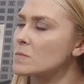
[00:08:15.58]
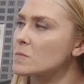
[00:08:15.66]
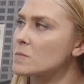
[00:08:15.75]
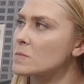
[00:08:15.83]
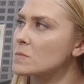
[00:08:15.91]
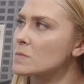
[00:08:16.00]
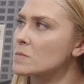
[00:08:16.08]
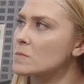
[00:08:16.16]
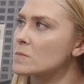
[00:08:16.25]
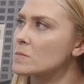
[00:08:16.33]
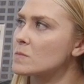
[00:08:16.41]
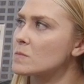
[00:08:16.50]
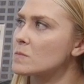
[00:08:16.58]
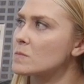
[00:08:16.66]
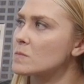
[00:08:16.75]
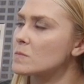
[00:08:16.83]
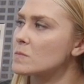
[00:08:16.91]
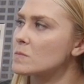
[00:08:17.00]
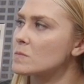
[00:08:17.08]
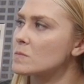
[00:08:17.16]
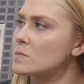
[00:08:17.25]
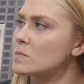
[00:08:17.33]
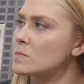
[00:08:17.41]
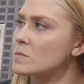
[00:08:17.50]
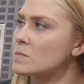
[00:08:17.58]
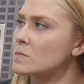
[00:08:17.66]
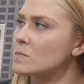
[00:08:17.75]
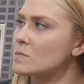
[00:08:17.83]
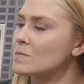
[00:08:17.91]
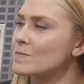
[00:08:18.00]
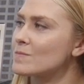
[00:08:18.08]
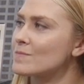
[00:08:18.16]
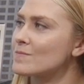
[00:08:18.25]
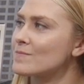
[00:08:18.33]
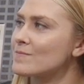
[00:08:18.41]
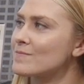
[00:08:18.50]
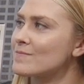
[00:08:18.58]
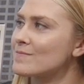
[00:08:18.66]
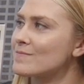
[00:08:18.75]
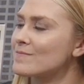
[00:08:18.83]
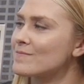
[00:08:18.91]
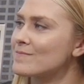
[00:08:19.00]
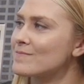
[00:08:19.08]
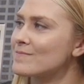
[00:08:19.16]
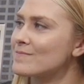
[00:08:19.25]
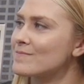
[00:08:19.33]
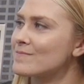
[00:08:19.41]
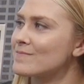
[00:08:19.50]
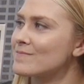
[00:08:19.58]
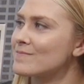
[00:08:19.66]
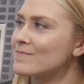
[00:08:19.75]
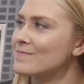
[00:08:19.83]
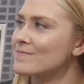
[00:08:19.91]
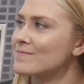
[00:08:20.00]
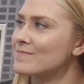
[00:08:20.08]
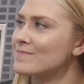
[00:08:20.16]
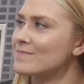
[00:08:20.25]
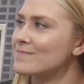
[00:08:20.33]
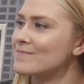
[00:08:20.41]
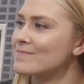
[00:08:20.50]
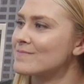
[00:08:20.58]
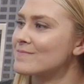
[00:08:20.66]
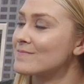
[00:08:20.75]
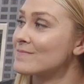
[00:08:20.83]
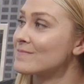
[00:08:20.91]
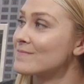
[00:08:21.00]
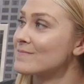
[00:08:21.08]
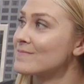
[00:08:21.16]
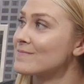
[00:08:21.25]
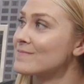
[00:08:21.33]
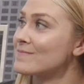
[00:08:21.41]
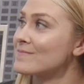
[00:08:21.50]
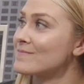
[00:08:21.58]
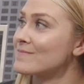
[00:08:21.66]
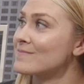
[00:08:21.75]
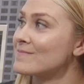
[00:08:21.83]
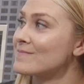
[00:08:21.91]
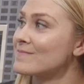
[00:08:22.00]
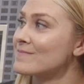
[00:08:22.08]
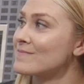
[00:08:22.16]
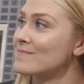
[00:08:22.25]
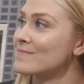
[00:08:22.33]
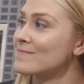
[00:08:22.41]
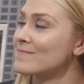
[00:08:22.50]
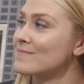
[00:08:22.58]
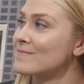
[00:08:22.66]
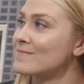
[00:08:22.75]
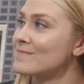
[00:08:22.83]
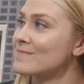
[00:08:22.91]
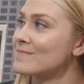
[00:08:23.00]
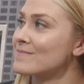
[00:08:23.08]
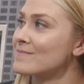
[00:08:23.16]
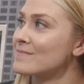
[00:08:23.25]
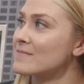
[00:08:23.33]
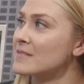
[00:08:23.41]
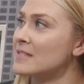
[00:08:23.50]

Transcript: No words are spoken by the person on screen.